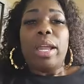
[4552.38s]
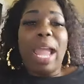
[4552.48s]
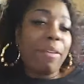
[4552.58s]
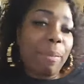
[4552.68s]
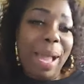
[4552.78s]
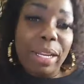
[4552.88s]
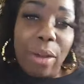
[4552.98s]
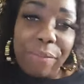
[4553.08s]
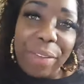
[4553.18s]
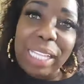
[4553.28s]
Everybody
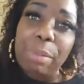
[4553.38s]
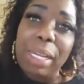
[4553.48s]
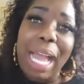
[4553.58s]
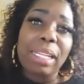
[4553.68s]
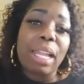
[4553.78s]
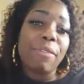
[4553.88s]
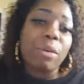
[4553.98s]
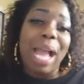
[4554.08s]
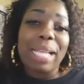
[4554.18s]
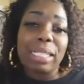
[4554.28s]
on Facebook, I love
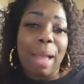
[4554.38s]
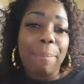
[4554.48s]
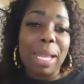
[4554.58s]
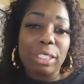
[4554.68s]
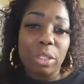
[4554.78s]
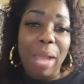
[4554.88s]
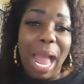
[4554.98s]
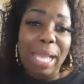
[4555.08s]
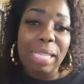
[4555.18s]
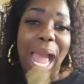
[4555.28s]
you guys. God bless you
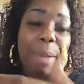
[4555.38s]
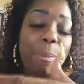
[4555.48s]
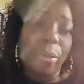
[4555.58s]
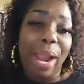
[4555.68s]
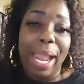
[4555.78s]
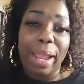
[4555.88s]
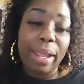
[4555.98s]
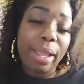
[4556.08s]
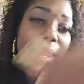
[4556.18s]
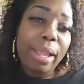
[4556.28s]
guys. I pray
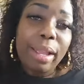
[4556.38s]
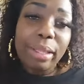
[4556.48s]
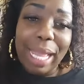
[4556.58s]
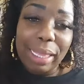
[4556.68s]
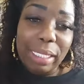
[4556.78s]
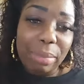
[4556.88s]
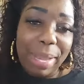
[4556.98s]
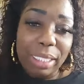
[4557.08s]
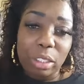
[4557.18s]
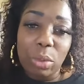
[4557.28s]
that this
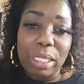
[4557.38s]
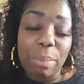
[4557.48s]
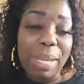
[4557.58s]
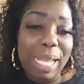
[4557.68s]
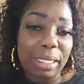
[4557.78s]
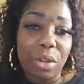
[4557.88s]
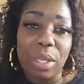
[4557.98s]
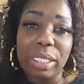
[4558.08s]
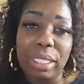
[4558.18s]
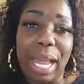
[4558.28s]
message was a blessing
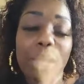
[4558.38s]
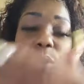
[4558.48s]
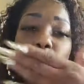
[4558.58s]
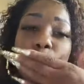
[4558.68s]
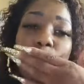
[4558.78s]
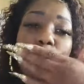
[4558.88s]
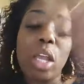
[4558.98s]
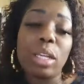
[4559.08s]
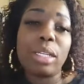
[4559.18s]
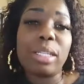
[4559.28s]
on tonight.
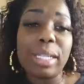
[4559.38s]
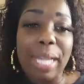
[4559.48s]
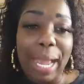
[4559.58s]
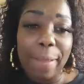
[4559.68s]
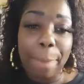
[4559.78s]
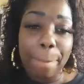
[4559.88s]
Good night.